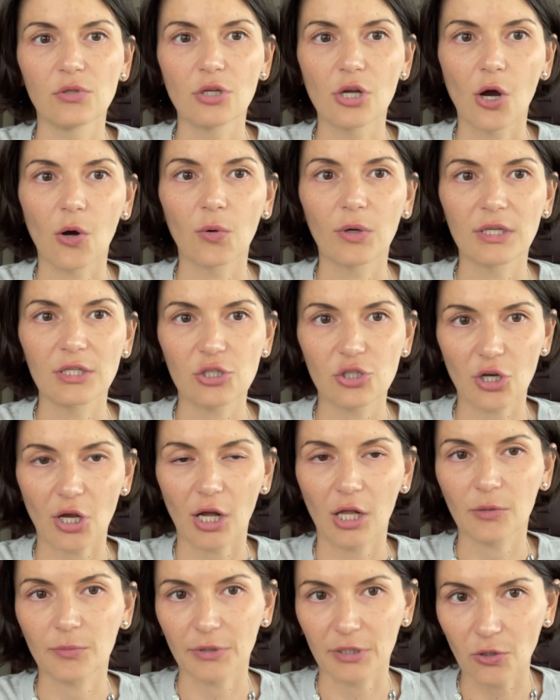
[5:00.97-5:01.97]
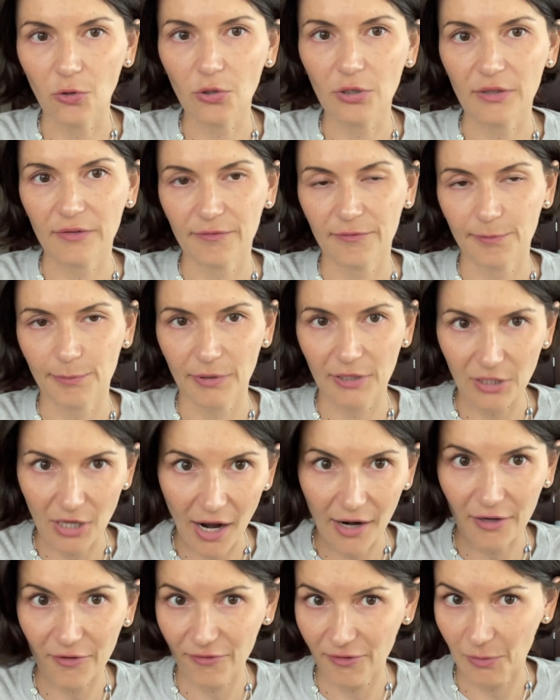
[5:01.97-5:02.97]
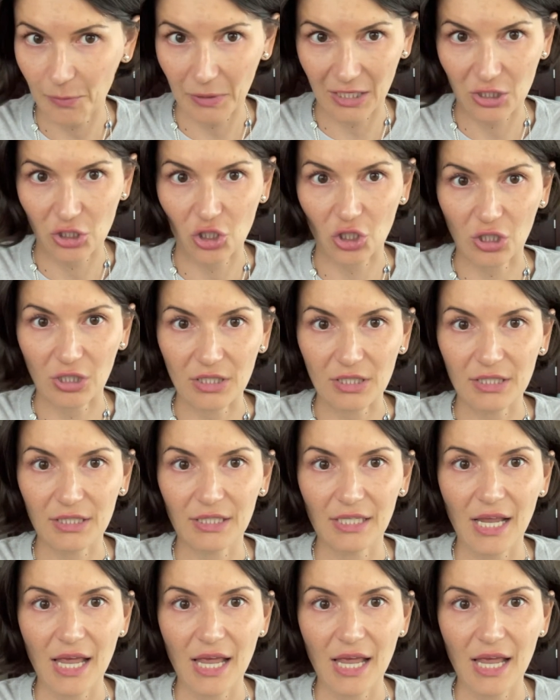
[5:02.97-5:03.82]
known child pornography pictures.